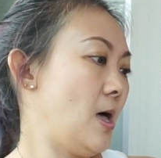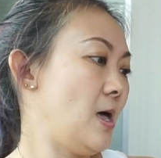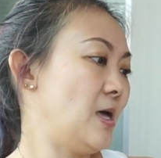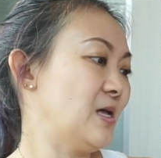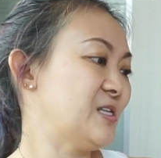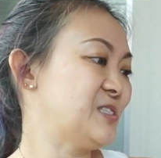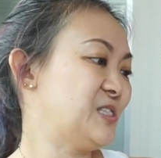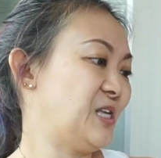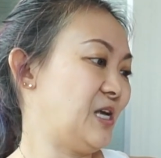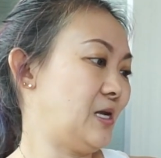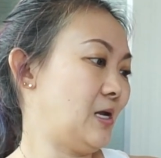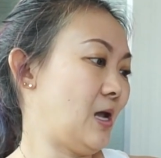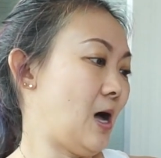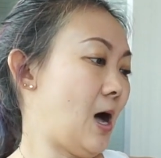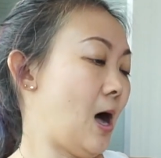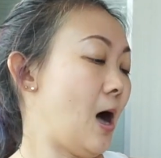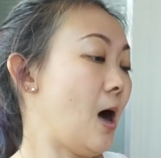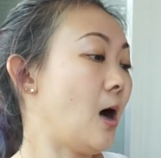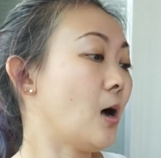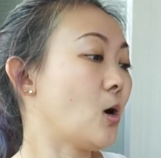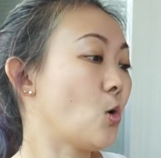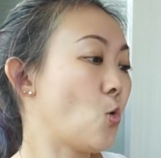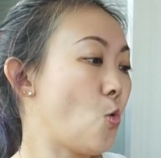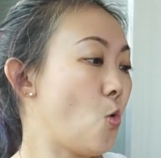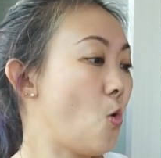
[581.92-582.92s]
it's an
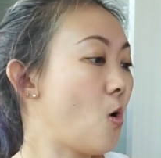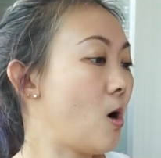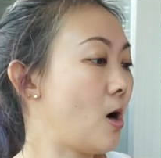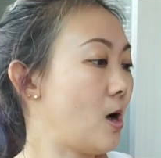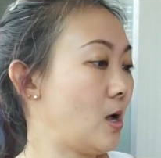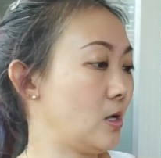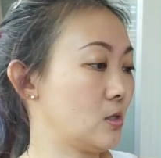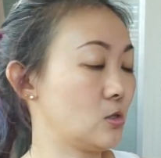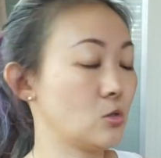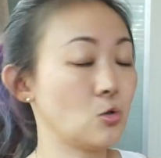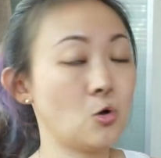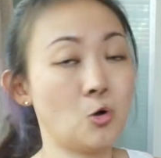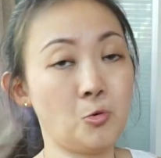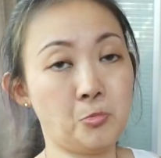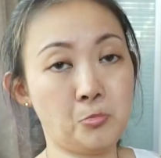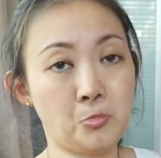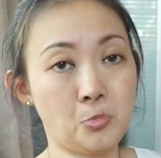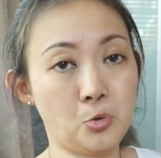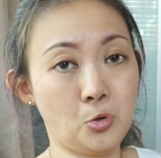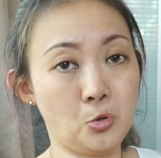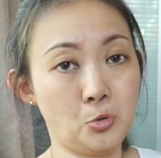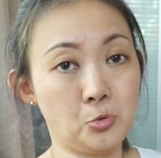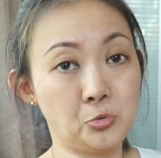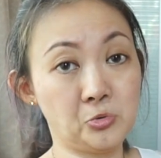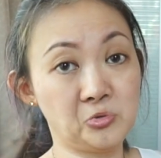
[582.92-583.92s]
aqua top
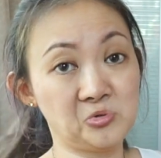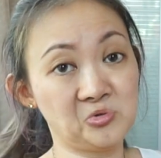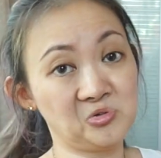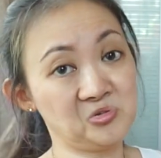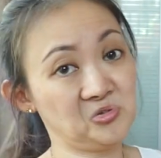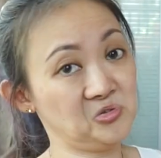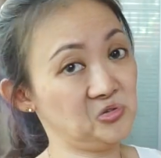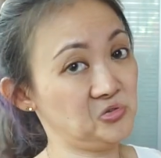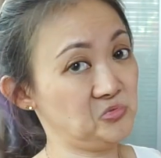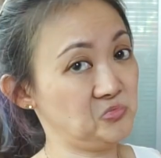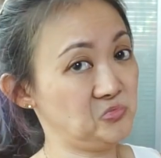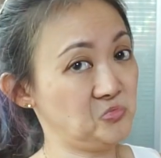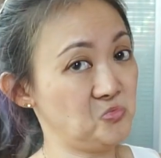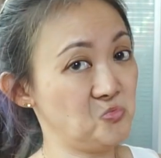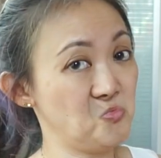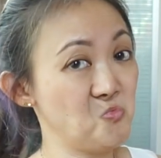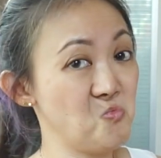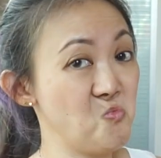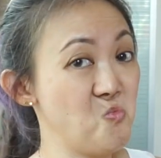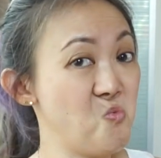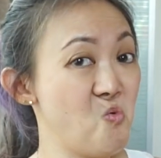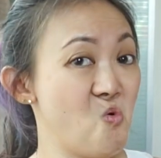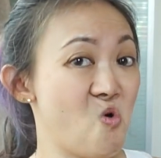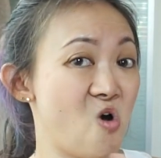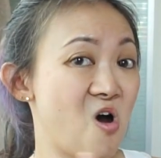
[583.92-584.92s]
coat,
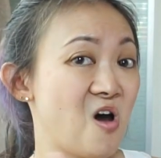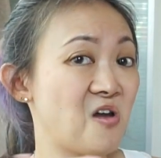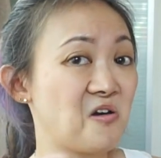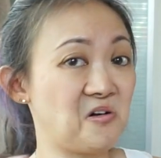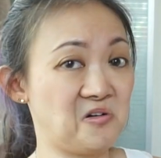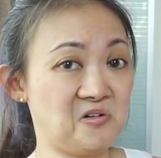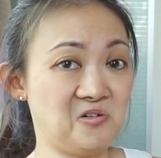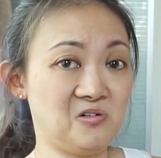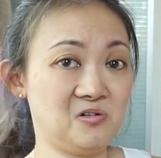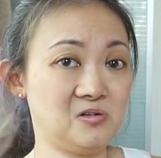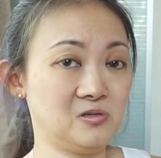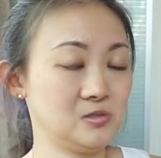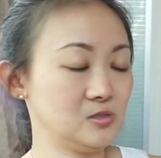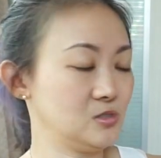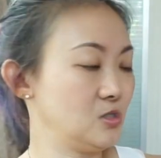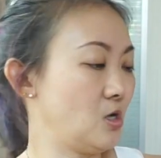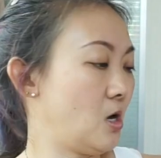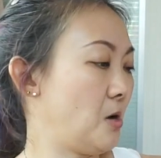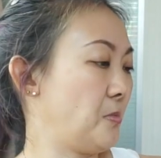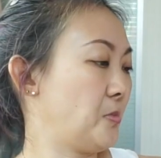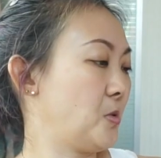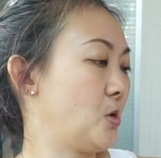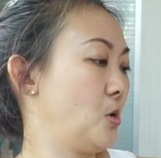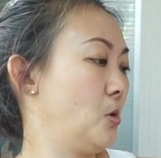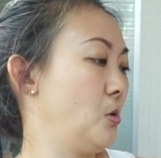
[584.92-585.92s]
water
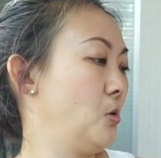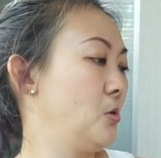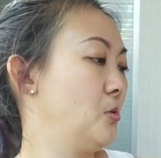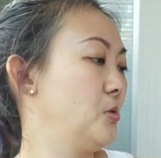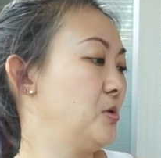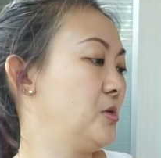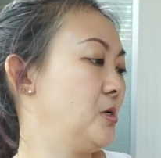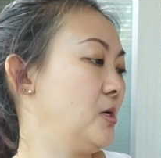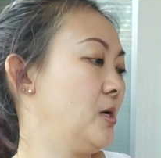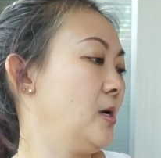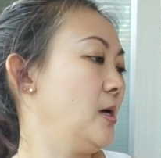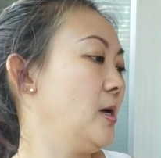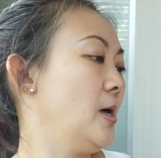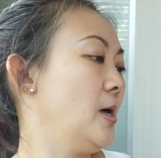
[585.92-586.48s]
top coat,